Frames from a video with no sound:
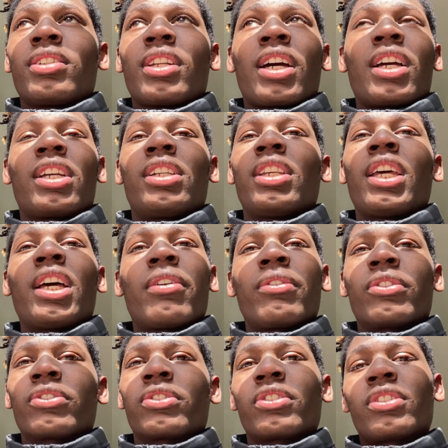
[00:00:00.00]
not even that, when
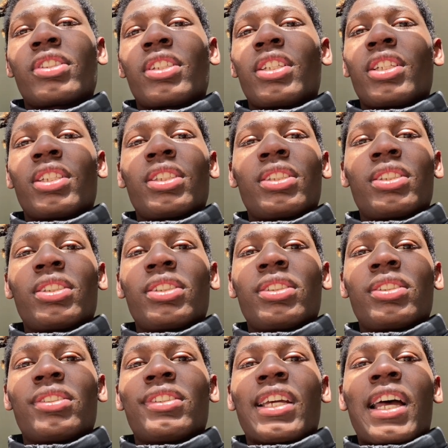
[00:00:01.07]
your sister get
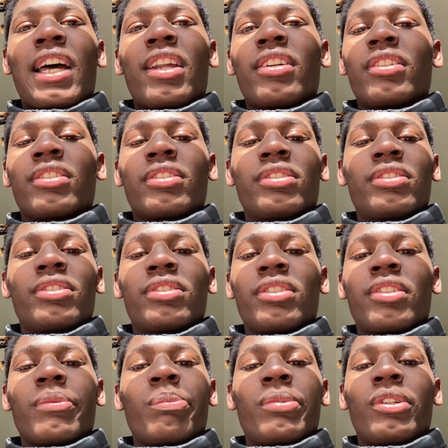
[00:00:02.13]
shot or,
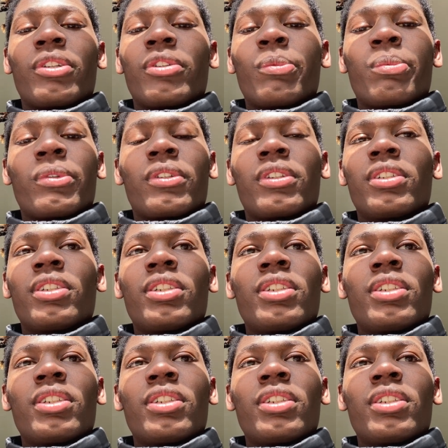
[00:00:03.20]
or beat up or,